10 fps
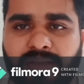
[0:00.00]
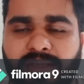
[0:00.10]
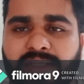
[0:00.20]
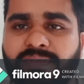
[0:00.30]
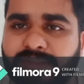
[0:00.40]

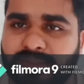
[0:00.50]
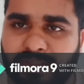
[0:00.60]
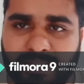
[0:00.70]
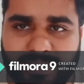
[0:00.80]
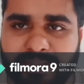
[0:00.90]
in
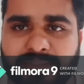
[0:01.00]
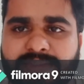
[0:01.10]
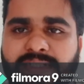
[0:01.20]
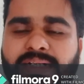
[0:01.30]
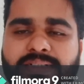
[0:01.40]
the
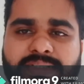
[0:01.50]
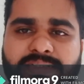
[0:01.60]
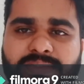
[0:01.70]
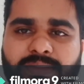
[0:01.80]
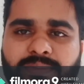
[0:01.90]
Eastern
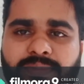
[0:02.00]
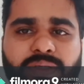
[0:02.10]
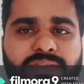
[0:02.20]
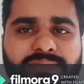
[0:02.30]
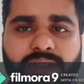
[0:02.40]
countries
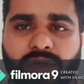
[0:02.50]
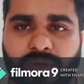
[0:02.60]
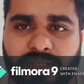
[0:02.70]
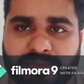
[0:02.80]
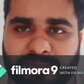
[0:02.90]
because of the
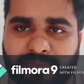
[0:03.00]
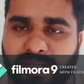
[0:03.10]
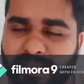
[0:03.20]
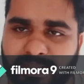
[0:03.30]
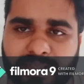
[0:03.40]
colonialism.
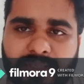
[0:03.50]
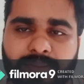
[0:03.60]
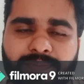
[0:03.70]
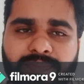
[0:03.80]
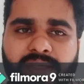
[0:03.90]
And
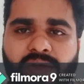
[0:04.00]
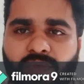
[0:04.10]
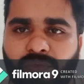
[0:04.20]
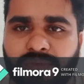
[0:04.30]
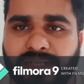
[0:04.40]
again,
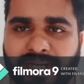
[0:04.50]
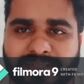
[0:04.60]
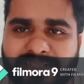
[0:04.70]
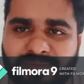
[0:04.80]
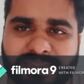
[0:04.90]
the
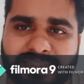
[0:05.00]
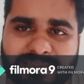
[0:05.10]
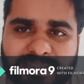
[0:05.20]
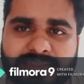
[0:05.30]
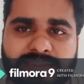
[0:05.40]
connection which
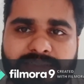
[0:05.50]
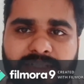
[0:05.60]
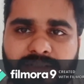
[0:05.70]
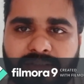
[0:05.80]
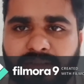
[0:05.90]
he says is
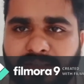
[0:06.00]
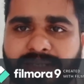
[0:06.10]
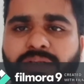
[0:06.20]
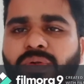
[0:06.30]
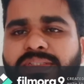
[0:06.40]
that
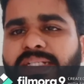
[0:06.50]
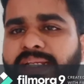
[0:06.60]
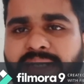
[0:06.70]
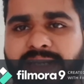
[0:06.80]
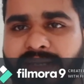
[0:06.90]
cricket
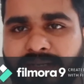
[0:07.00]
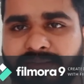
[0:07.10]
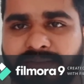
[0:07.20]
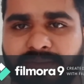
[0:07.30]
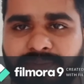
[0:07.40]
originated in
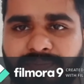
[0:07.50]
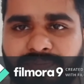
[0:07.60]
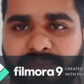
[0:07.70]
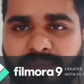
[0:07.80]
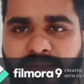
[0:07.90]
England,
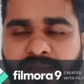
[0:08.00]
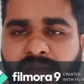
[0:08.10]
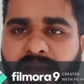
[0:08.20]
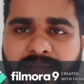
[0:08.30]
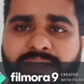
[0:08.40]

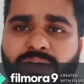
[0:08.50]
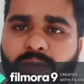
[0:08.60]
and in